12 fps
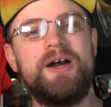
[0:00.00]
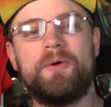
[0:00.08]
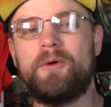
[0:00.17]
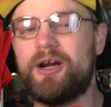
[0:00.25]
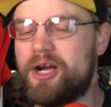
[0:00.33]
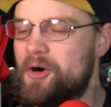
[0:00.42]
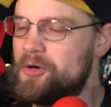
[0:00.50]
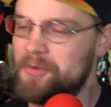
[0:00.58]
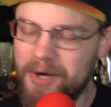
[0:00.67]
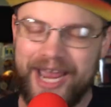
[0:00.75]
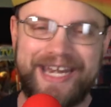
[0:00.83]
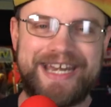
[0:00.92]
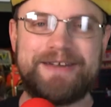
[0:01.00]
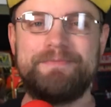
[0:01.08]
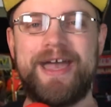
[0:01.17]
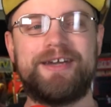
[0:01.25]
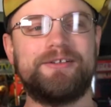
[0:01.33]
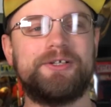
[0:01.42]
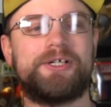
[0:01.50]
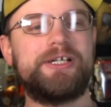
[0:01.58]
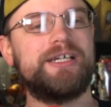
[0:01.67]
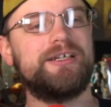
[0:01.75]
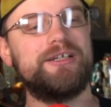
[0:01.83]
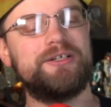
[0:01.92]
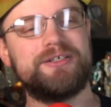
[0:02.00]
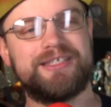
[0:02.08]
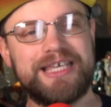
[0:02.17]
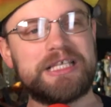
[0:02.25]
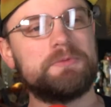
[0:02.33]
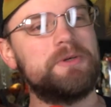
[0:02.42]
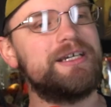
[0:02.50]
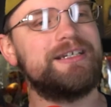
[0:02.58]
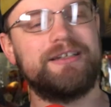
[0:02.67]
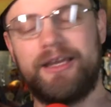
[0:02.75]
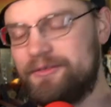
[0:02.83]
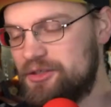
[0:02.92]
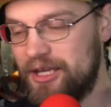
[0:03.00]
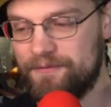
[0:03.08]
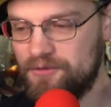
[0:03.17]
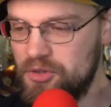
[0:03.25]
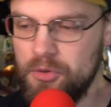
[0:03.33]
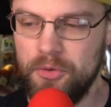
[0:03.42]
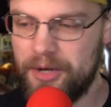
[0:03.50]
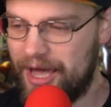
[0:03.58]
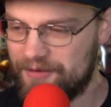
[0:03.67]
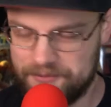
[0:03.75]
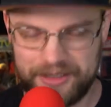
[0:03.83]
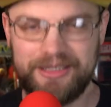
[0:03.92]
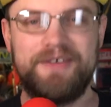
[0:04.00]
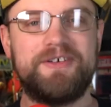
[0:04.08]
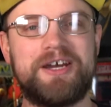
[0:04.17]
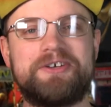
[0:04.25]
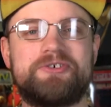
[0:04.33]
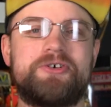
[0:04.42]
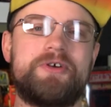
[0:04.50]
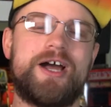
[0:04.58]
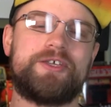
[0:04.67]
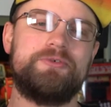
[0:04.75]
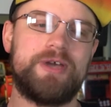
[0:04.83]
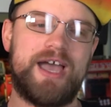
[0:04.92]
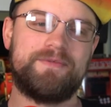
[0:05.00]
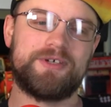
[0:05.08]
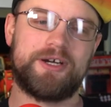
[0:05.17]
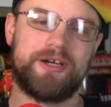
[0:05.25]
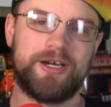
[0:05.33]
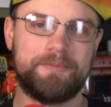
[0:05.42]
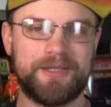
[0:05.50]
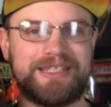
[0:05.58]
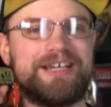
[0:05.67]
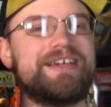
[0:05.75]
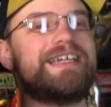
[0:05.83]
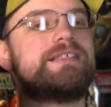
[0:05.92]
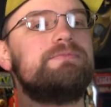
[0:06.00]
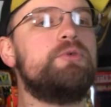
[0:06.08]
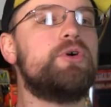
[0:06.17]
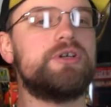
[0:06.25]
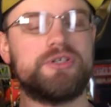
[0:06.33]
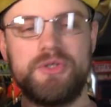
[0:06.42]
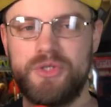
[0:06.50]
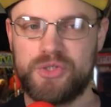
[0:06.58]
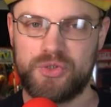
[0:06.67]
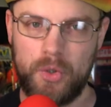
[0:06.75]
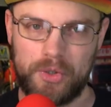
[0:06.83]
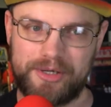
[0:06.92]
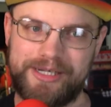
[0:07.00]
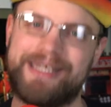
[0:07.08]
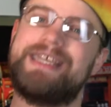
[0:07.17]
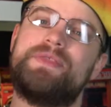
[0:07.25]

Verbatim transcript: We're going right into Mandalorian news. This one, if you have been living under a rock, you haven't heard, but there is more to the story